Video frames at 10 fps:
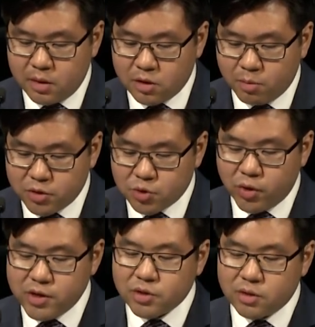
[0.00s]
The most
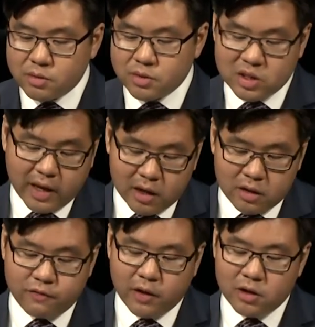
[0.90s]
recent
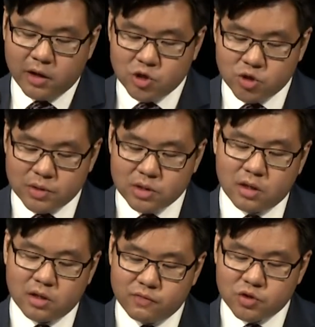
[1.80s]
Scanlon Foundation
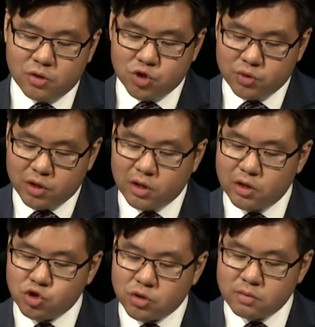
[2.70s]
study of social
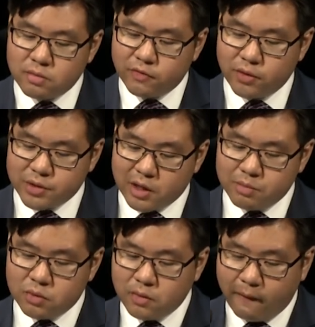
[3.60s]
cohesion, for
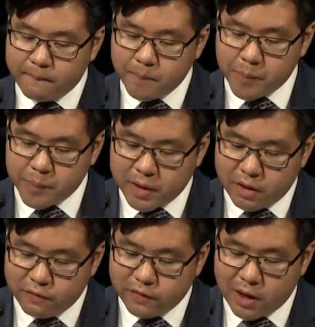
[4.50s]
example,
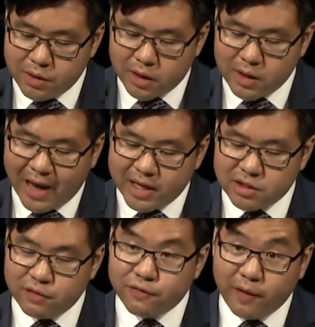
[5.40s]
found that
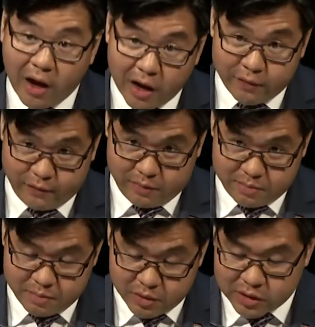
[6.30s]
85%
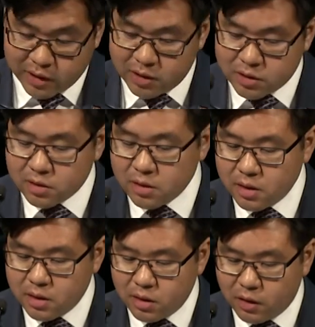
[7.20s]

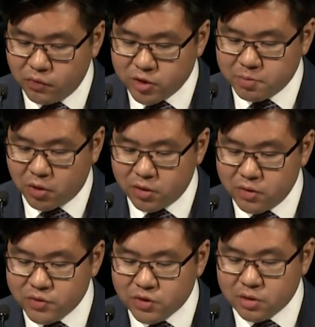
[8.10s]
of
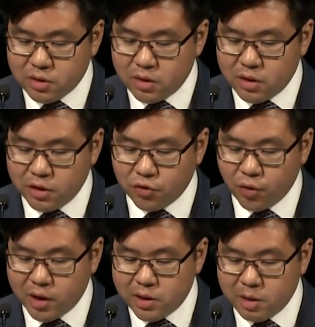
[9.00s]
respondents
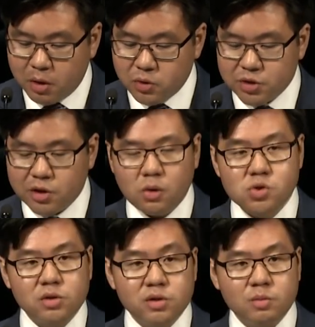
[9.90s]
agreed that
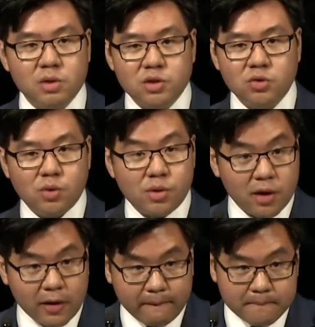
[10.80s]
multiculturalism is a good
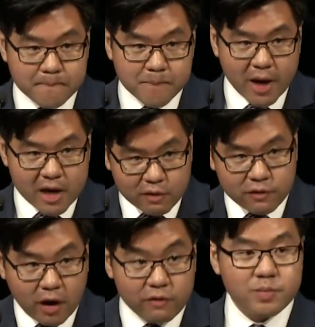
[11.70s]
thing.
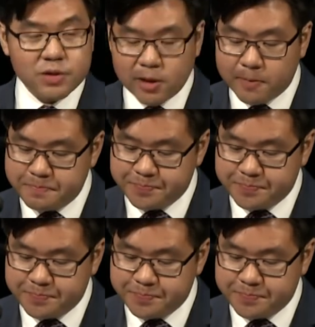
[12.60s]
85%.